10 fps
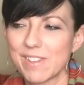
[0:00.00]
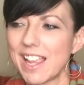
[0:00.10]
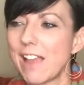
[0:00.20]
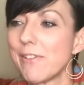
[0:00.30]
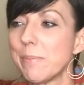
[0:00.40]

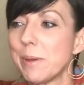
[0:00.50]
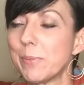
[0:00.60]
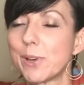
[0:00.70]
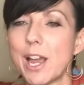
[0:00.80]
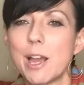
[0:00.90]
I've had
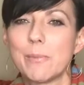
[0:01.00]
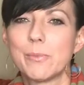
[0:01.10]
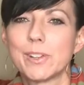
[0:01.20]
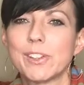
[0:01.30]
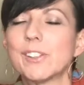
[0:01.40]
people come
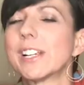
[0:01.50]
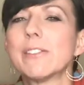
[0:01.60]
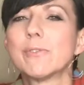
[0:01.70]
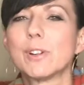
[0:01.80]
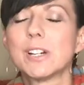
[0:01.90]
where they're
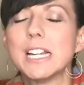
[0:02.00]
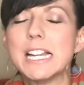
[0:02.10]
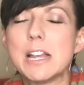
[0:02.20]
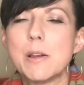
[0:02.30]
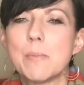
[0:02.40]
looking for
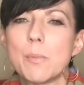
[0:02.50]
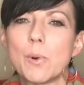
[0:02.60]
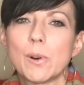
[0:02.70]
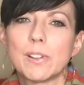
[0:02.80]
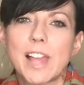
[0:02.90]

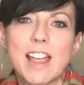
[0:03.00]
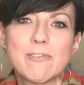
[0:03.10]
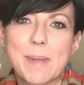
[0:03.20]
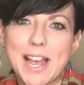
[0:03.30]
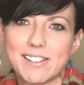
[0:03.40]
more
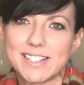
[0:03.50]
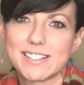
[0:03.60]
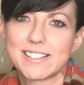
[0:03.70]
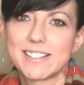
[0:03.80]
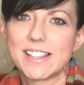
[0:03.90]
life
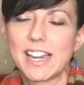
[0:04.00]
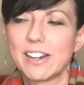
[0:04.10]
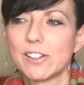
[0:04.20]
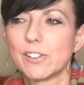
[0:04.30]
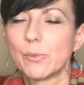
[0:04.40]
balance.
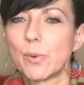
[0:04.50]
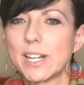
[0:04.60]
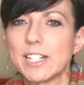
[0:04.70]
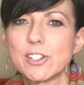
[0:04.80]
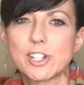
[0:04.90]
They're
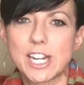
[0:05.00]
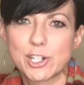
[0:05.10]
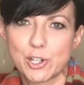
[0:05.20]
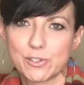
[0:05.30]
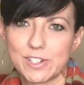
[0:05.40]
wanting to
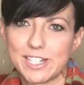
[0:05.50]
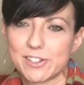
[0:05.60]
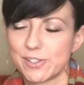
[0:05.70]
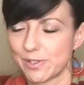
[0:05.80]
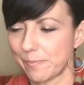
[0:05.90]
change
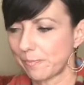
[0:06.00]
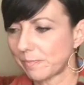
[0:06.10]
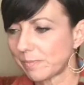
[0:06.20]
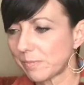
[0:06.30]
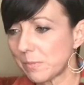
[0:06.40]
careers.
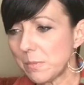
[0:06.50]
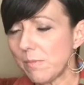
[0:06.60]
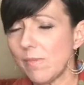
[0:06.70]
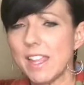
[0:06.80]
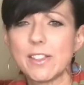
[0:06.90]

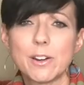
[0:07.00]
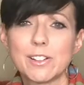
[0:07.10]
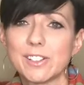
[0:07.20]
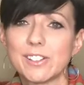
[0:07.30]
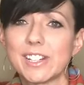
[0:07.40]

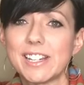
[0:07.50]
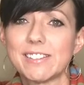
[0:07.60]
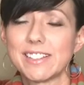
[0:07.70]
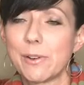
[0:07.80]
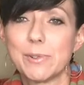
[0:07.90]
They're
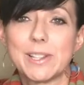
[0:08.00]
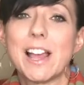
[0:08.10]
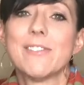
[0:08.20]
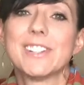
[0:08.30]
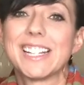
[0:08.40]
looking, they would
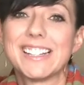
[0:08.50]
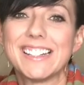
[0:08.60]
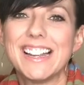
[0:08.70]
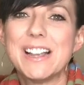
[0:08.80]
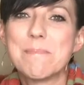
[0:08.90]
love to get
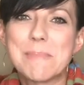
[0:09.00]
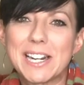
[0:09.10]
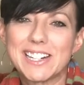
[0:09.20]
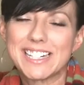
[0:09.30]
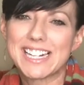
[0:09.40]

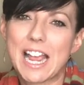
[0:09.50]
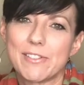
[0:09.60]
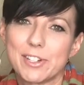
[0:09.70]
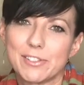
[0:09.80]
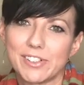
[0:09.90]
married and have
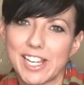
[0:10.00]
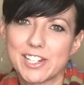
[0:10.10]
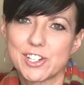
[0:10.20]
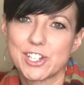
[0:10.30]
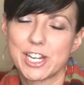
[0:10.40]
a new
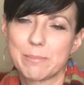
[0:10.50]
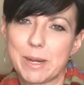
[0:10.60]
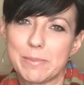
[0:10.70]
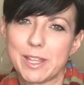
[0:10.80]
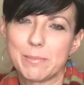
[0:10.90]
relationship.
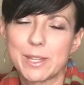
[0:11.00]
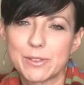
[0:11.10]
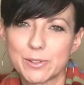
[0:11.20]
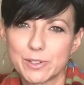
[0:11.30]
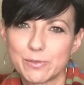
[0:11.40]
Maybe they've been
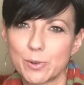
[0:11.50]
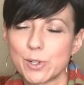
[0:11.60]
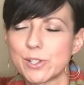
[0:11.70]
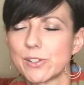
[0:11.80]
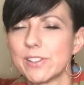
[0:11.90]
through a
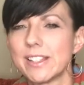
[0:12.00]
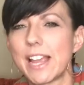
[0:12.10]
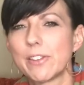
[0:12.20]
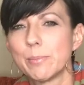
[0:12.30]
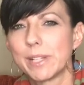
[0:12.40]
divorce, or
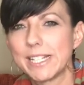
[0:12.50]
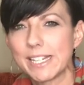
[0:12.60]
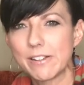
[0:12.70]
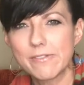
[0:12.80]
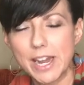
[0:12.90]
now they're
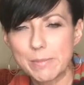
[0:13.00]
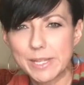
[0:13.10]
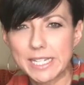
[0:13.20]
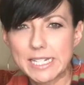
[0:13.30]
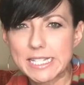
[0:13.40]
blending a
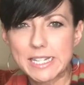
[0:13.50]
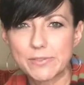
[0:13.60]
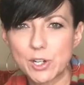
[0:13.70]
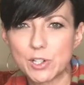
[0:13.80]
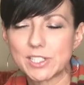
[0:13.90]
family and it's
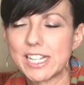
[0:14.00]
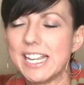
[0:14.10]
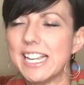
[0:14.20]
difficult.